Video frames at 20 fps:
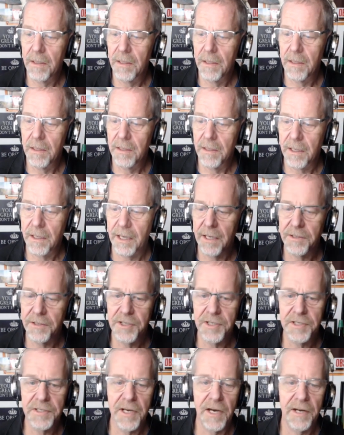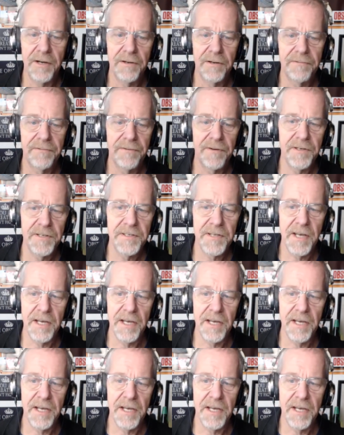Okay, she's got her first set.